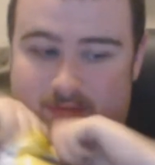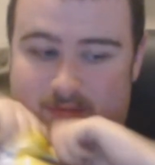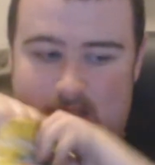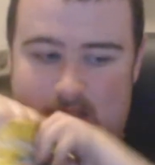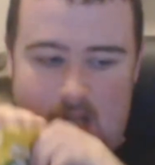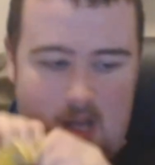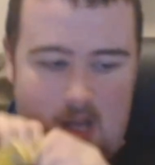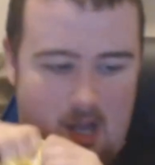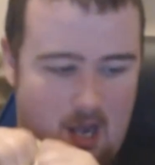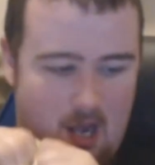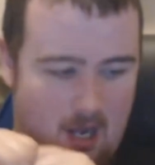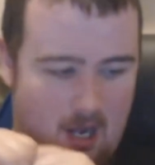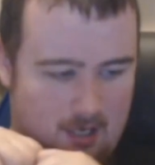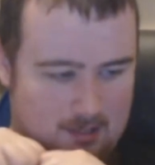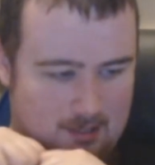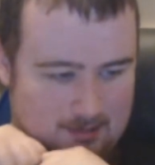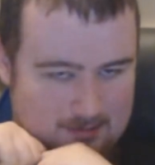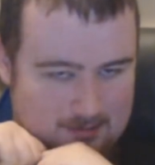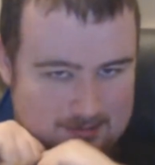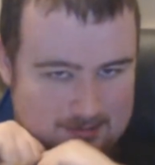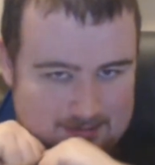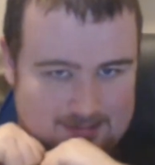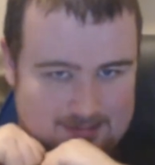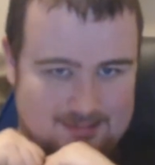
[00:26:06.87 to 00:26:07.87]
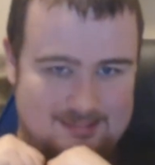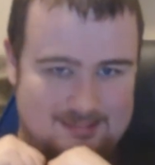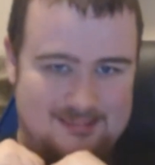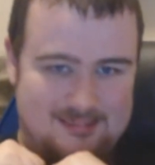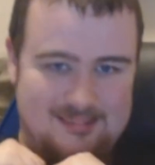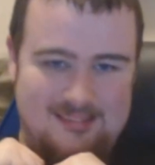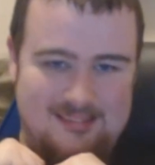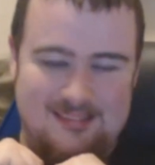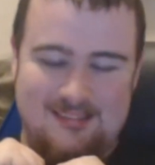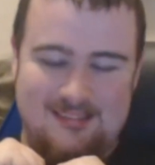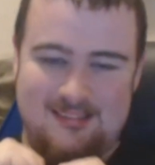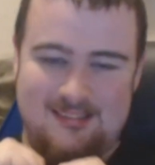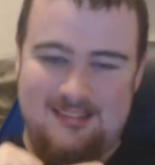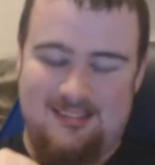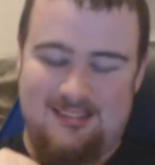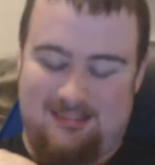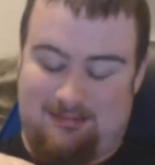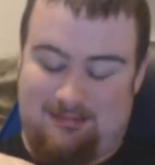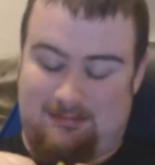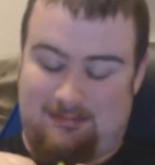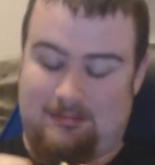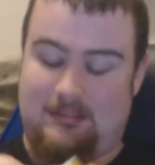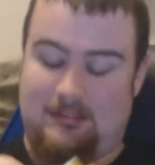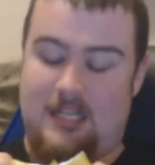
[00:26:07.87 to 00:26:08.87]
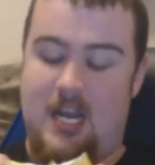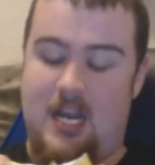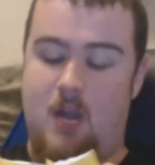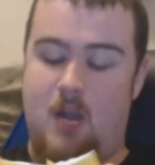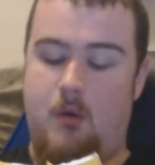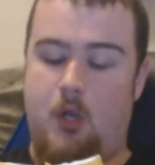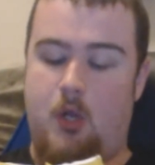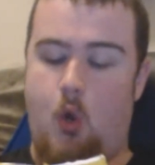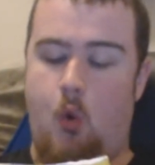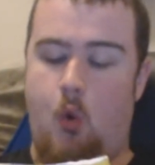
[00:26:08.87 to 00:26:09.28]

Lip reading: Ah! There we go.